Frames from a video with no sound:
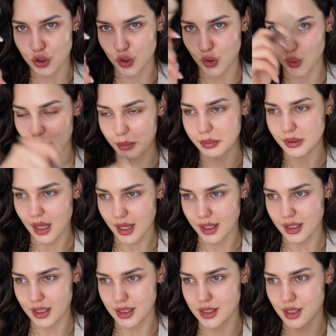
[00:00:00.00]
you apply
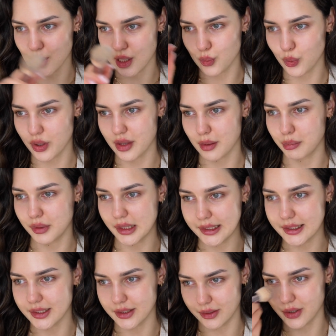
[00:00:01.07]
it, and with a
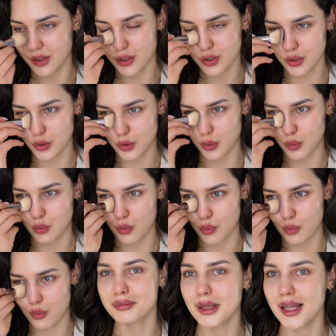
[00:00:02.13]
blender,
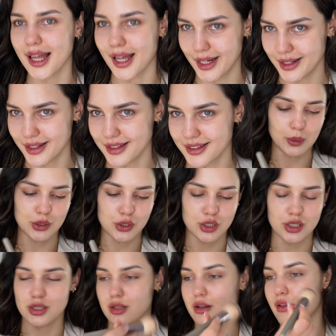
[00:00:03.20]
you blend, which
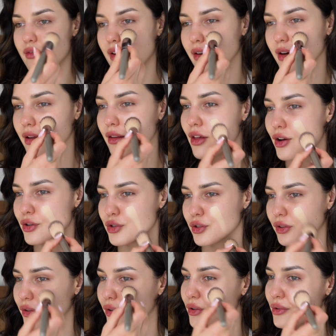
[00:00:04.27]
is very
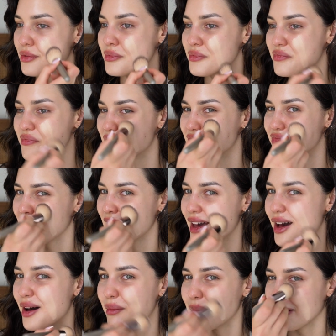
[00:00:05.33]
logical.
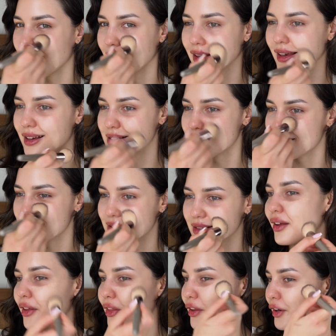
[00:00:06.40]
But I guess
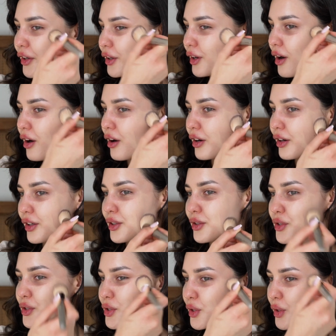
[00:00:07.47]
there are
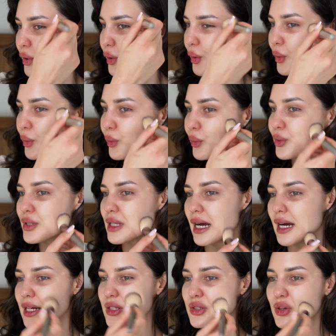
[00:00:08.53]
two
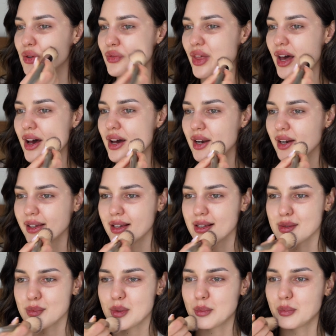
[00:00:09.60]
sides of that. I guess
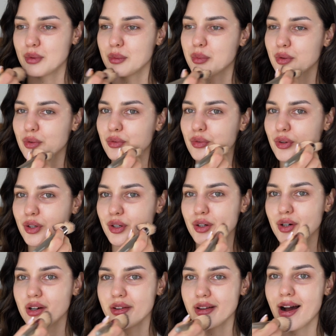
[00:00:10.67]
people
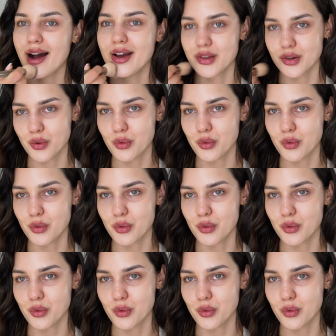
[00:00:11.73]
prefer either